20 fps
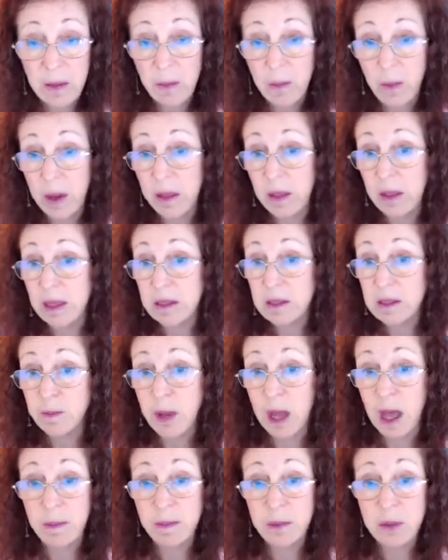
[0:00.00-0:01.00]
whether that's
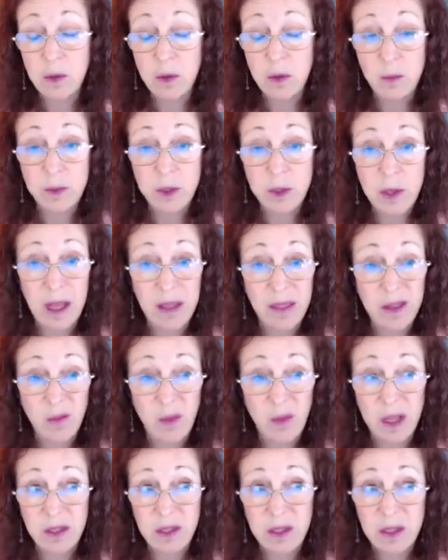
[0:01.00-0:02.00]
moms groups or health and
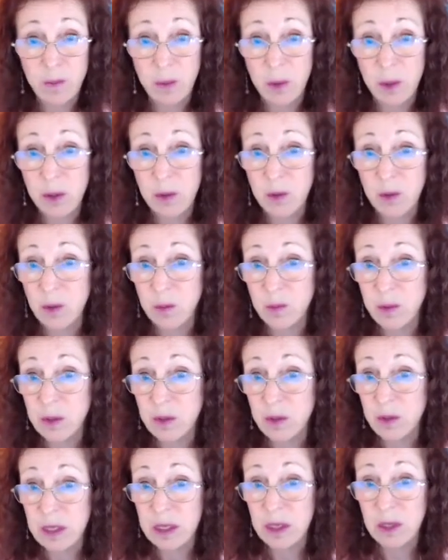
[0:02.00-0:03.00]
wellness support groups, or
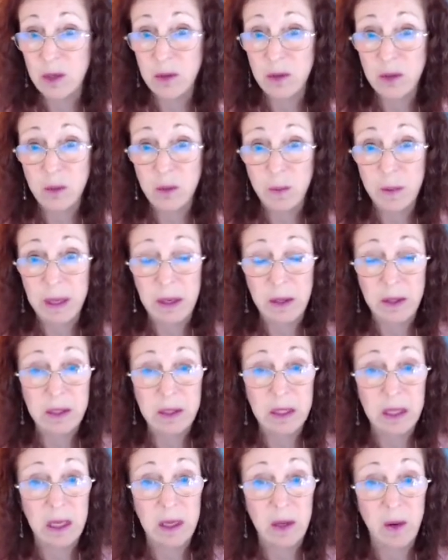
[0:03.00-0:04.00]
seniors, or
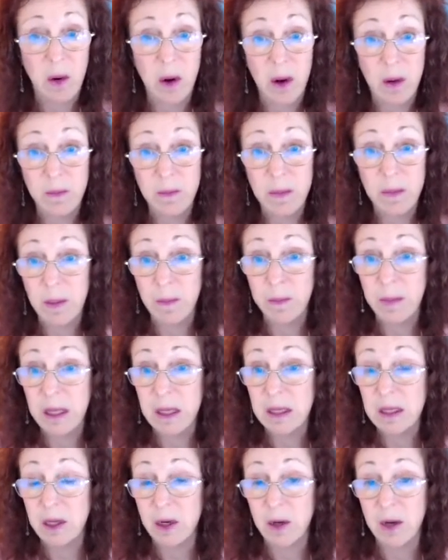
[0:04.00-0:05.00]
parenting, or
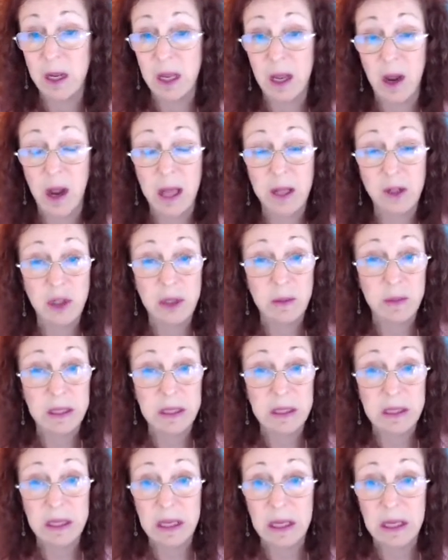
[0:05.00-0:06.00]
military, or
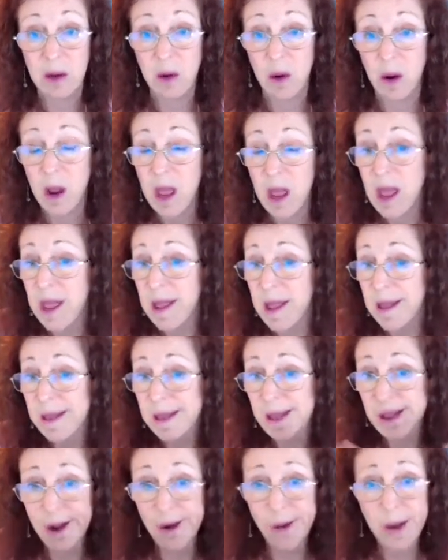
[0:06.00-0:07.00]
LGBT, or,
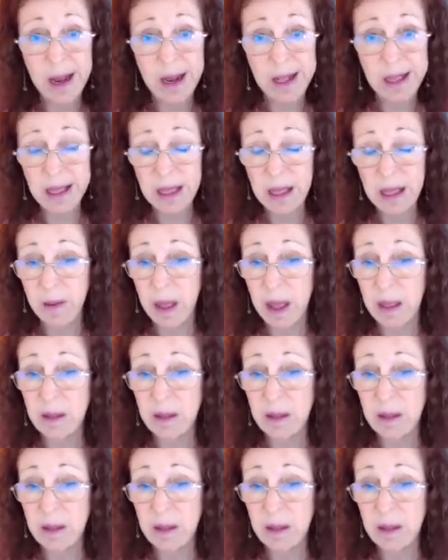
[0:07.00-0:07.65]
anything,